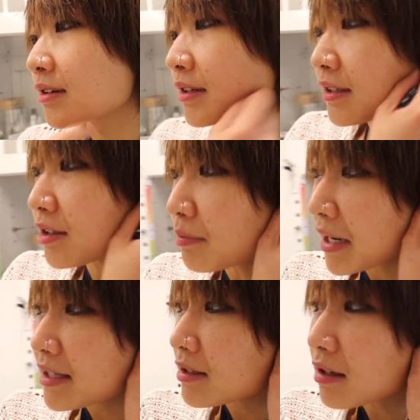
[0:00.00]
the critical
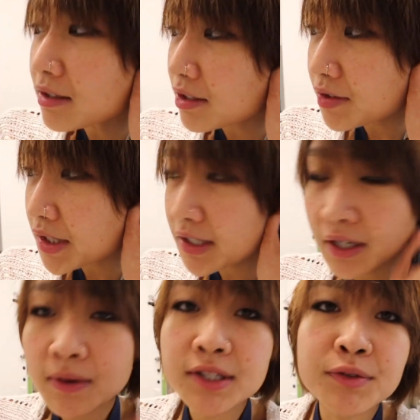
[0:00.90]
micelle
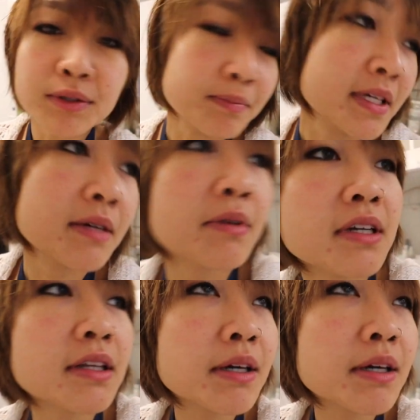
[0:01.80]
concentration. I wanted to repeat one of